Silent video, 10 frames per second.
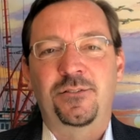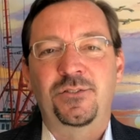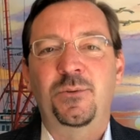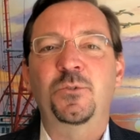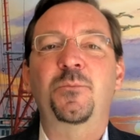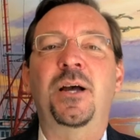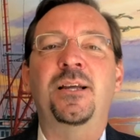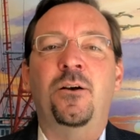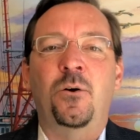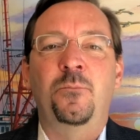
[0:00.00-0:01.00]
Someone's
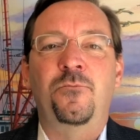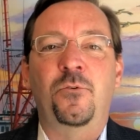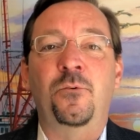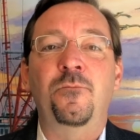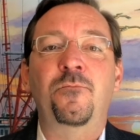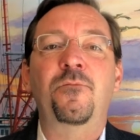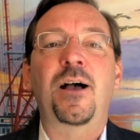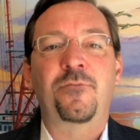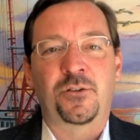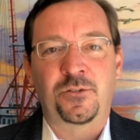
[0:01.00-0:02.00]
buying a home for
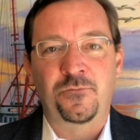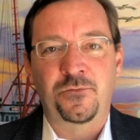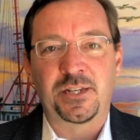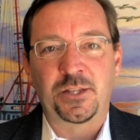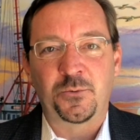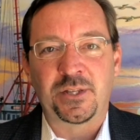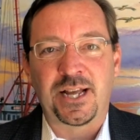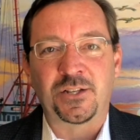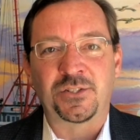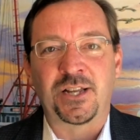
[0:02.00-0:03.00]

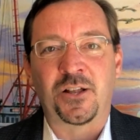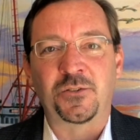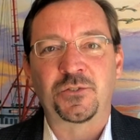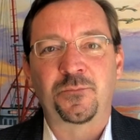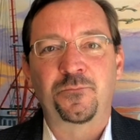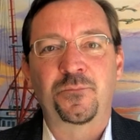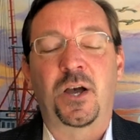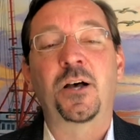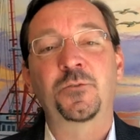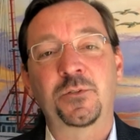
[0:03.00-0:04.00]
$553,000,
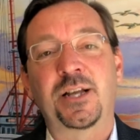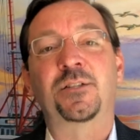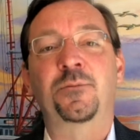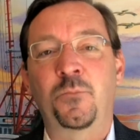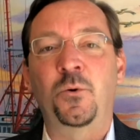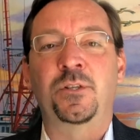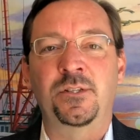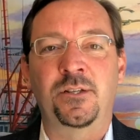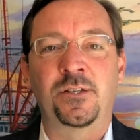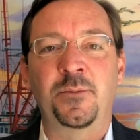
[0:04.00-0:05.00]
$100,000 more
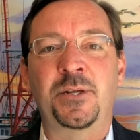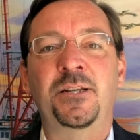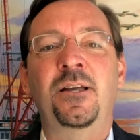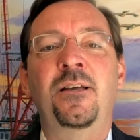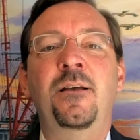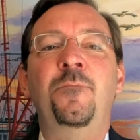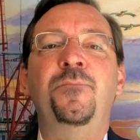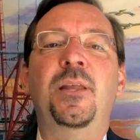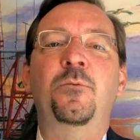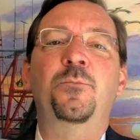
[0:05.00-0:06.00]
than the limit.
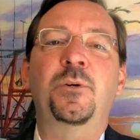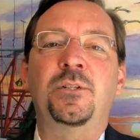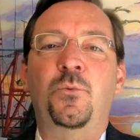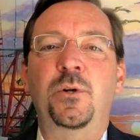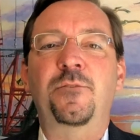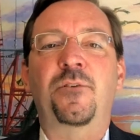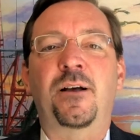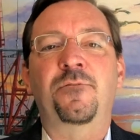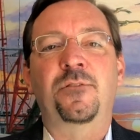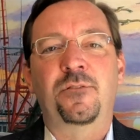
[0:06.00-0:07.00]
They would bring
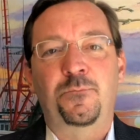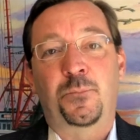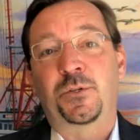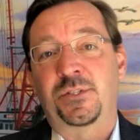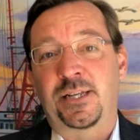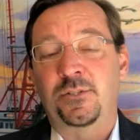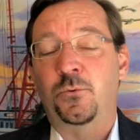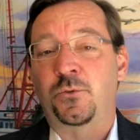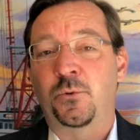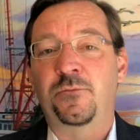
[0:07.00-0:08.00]
25%
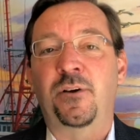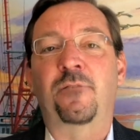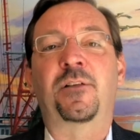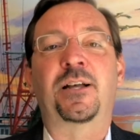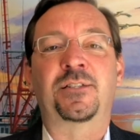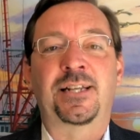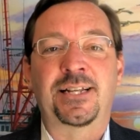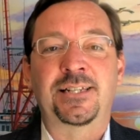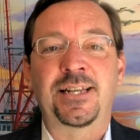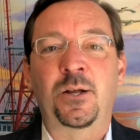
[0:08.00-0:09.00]
or $25,000
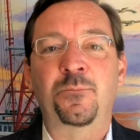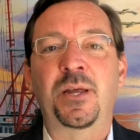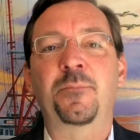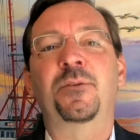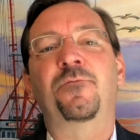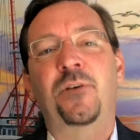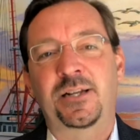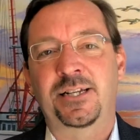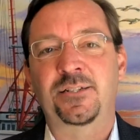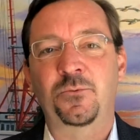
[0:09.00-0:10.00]
as a down payment,
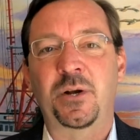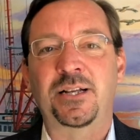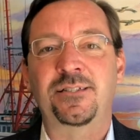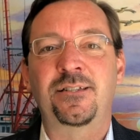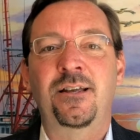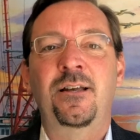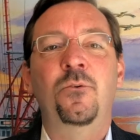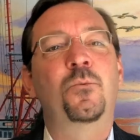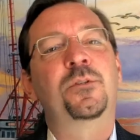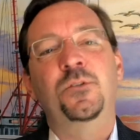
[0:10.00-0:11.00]
finance the rest
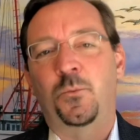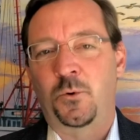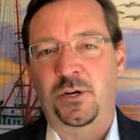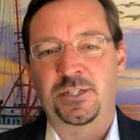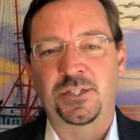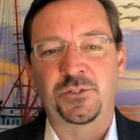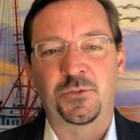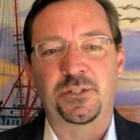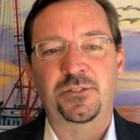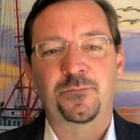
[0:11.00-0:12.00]
with no mortgage
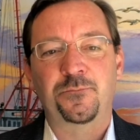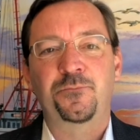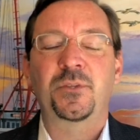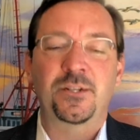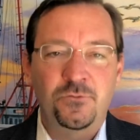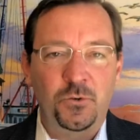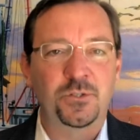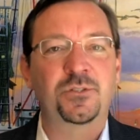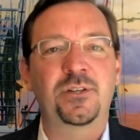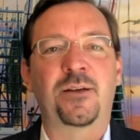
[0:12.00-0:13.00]
insurance. And of
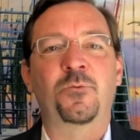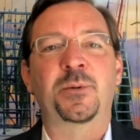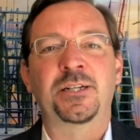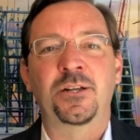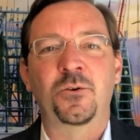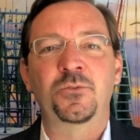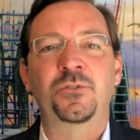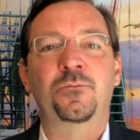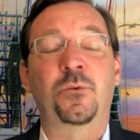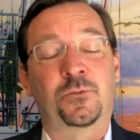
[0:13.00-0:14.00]
course, everybody
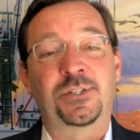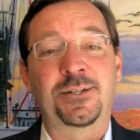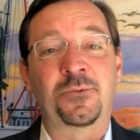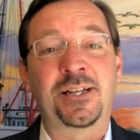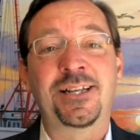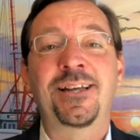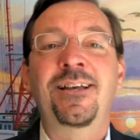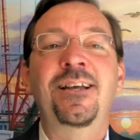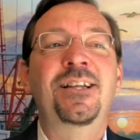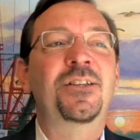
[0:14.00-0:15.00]
knows, or generally,
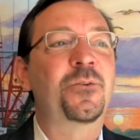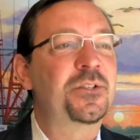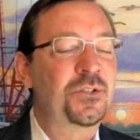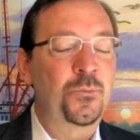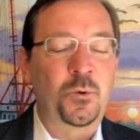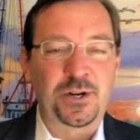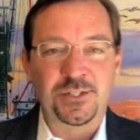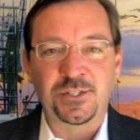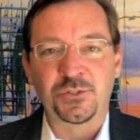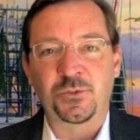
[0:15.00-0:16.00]
there is no
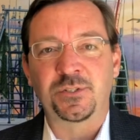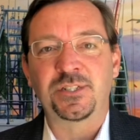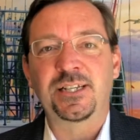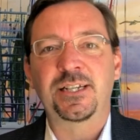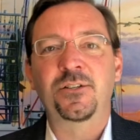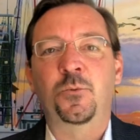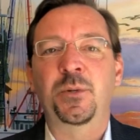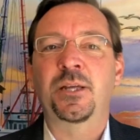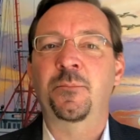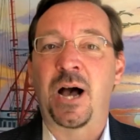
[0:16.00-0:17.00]
mortgage insurance needed, no
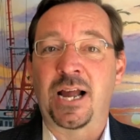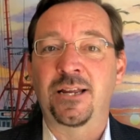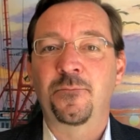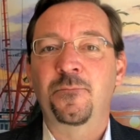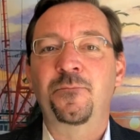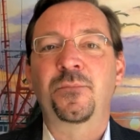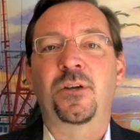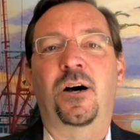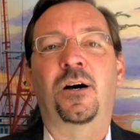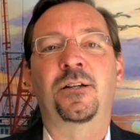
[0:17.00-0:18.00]
PMI
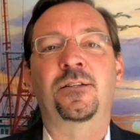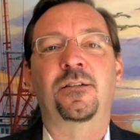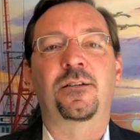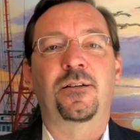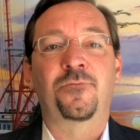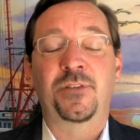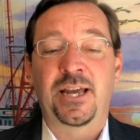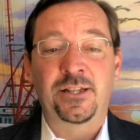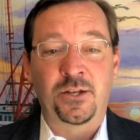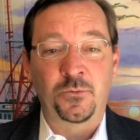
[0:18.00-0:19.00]
on
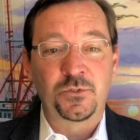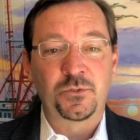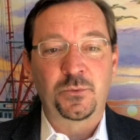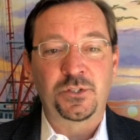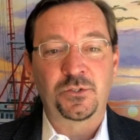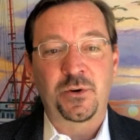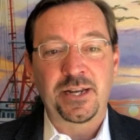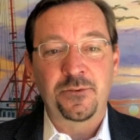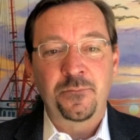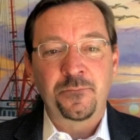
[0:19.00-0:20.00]
VA loans, which is great.